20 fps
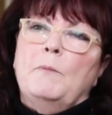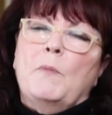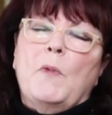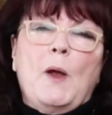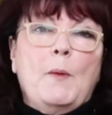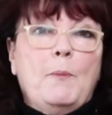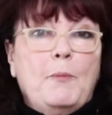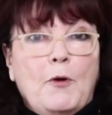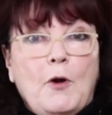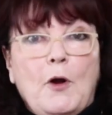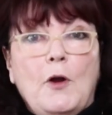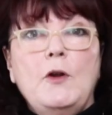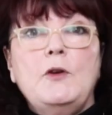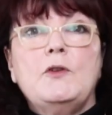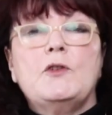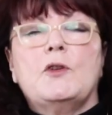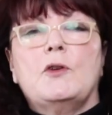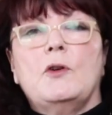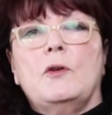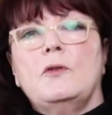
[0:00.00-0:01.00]

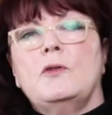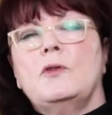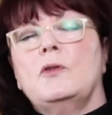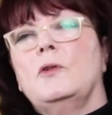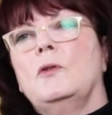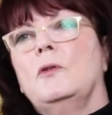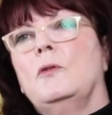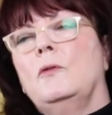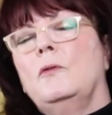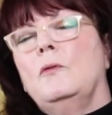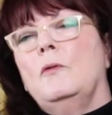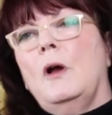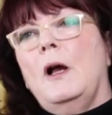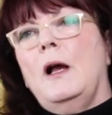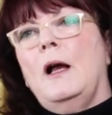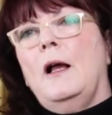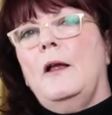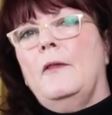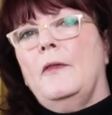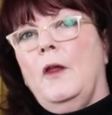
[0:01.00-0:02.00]
approach to
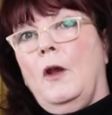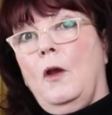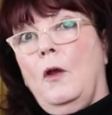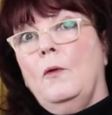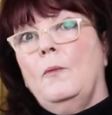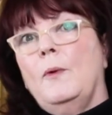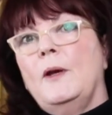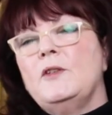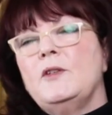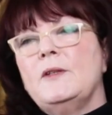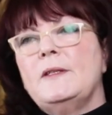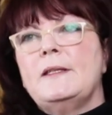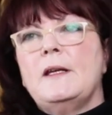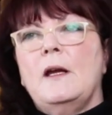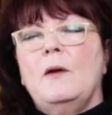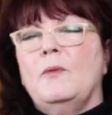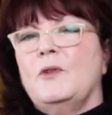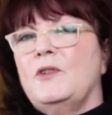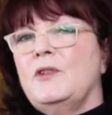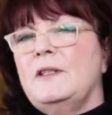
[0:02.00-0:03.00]
the low
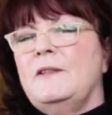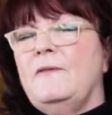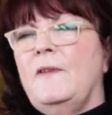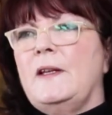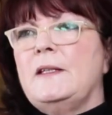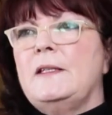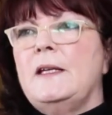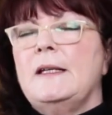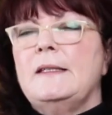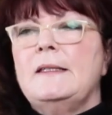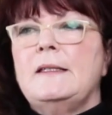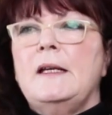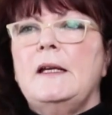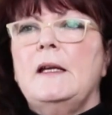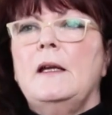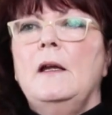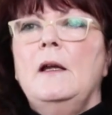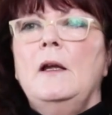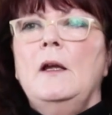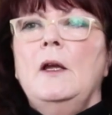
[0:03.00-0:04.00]
register, which is
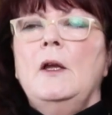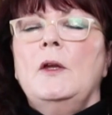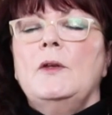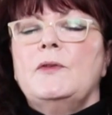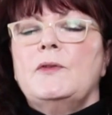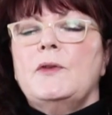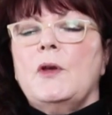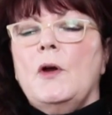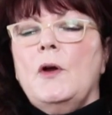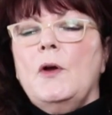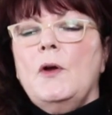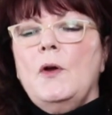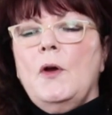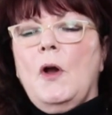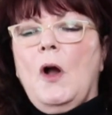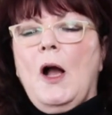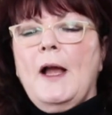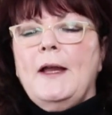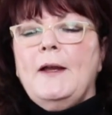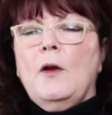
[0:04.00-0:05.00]
fantastic. So
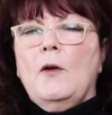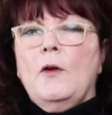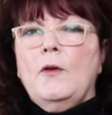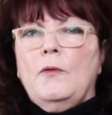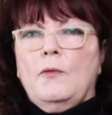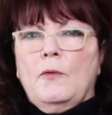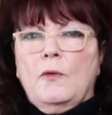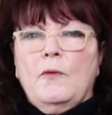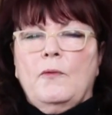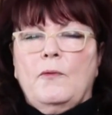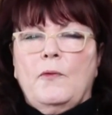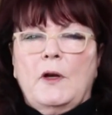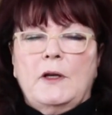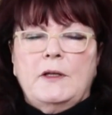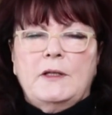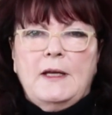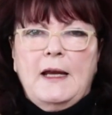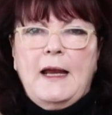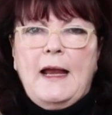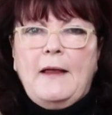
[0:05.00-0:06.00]
I go through the
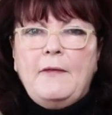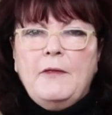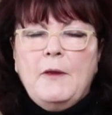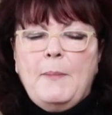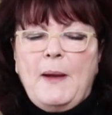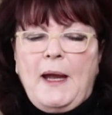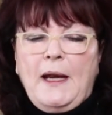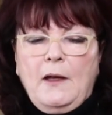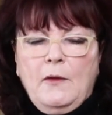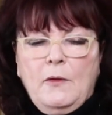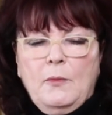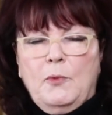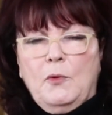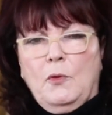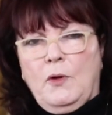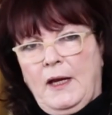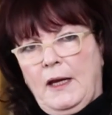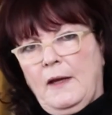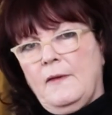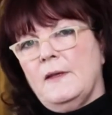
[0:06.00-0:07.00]
front and the back of the
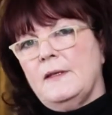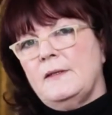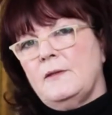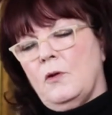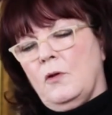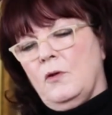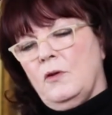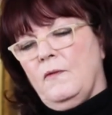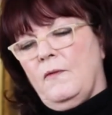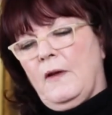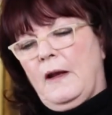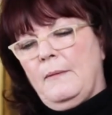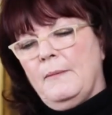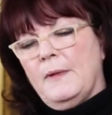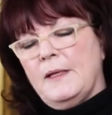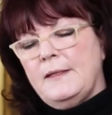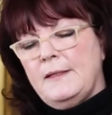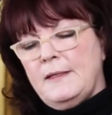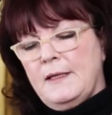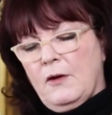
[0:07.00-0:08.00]
book in this tone
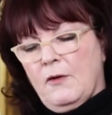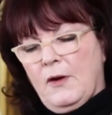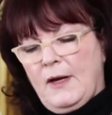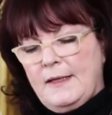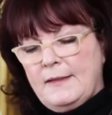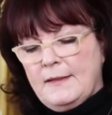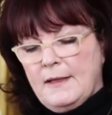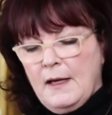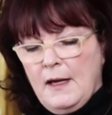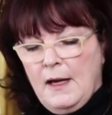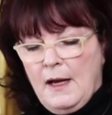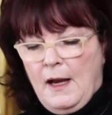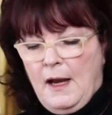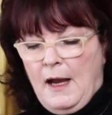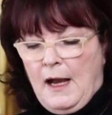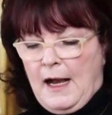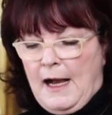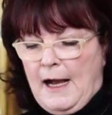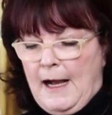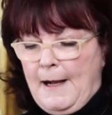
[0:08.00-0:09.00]
development series.
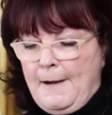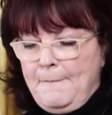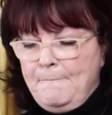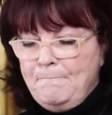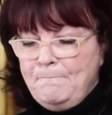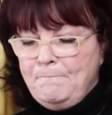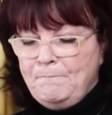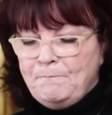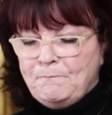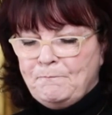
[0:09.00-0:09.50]
The